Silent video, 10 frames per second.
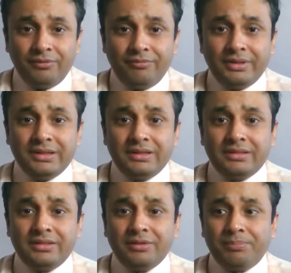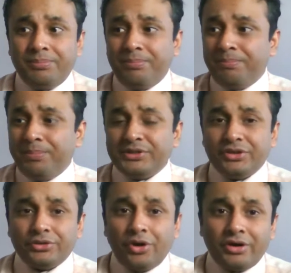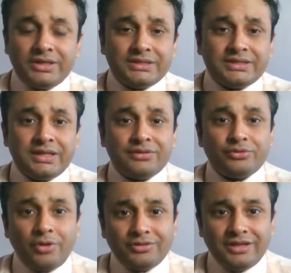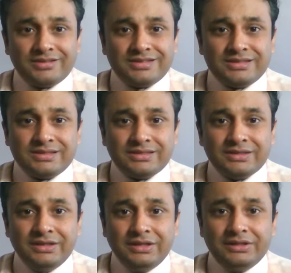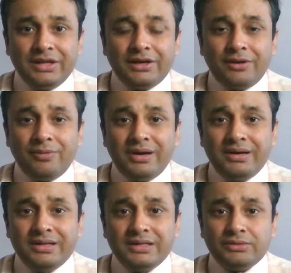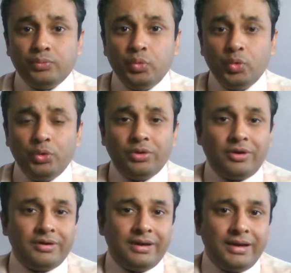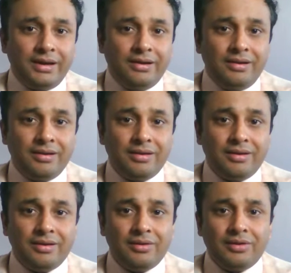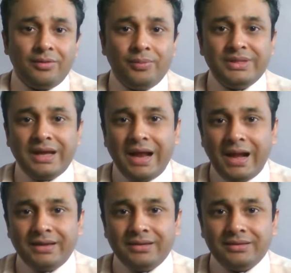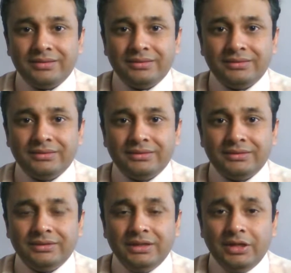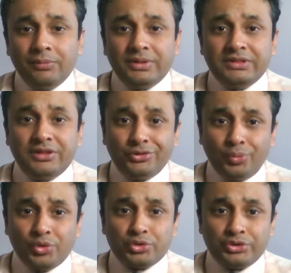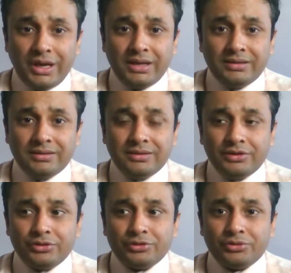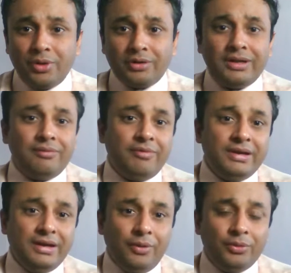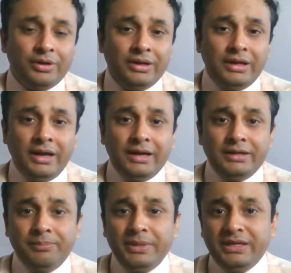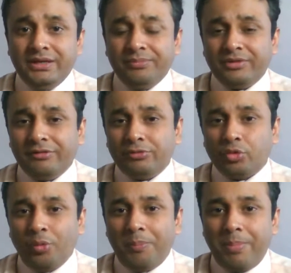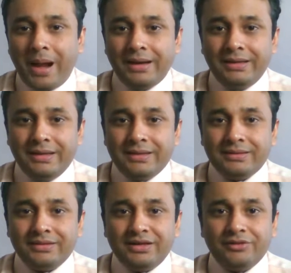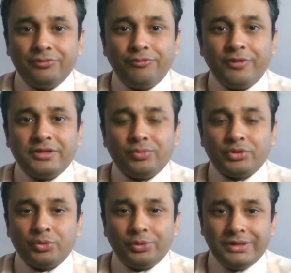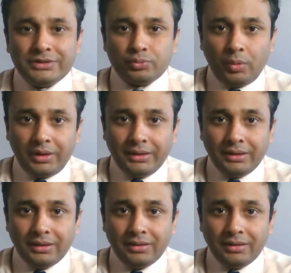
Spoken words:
When the prison authorities they saw this, they covered his wound on head with a hat. When this was done, Stockdale went out and he beat himself so badly that his face was totally swollen.